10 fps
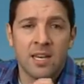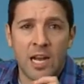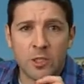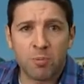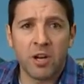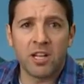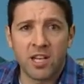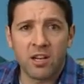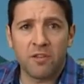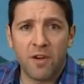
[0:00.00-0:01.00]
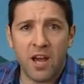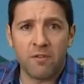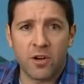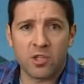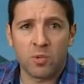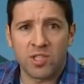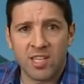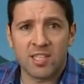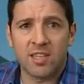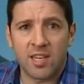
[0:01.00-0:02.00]
Now, it's pretty clear the final version will
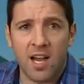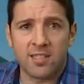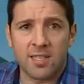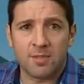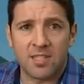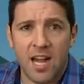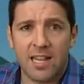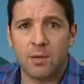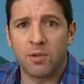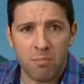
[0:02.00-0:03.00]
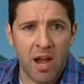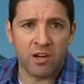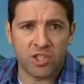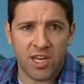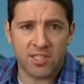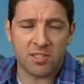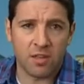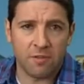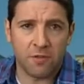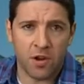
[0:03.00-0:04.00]
stick to the concept styling with minor changes
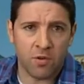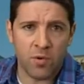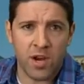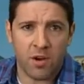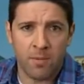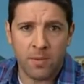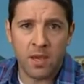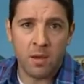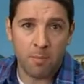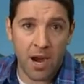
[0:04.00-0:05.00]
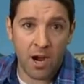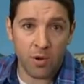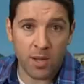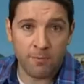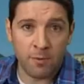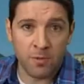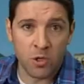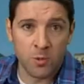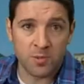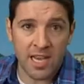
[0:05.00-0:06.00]
to the front and rear. Power will come from the
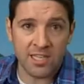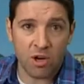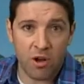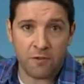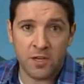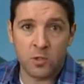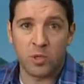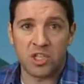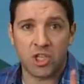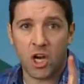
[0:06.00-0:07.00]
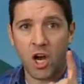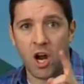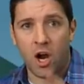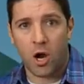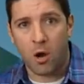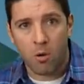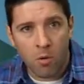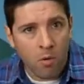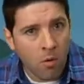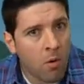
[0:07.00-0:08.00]
coupe's engine offerings, which are
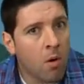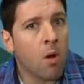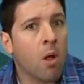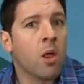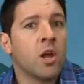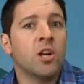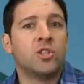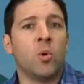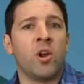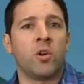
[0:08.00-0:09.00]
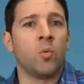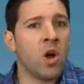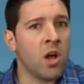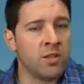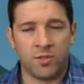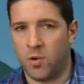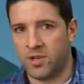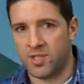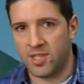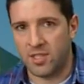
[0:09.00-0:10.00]
201,
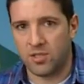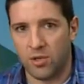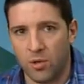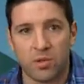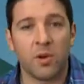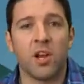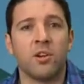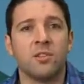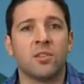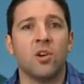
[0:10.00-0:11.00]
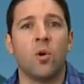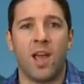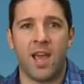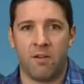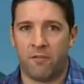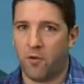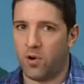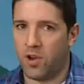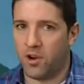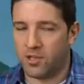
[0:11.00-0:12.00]
262, 302, and
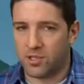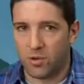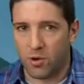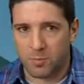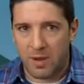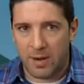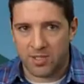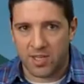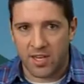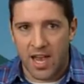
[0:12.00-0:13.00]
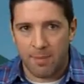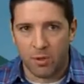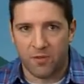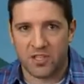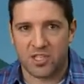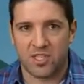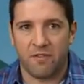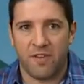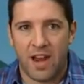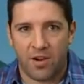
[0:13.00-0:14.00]
402 horsepower CDI Blue
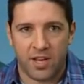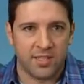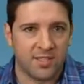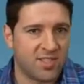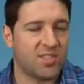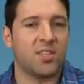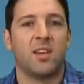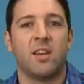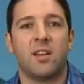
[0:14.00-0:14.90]
Efficiency variants.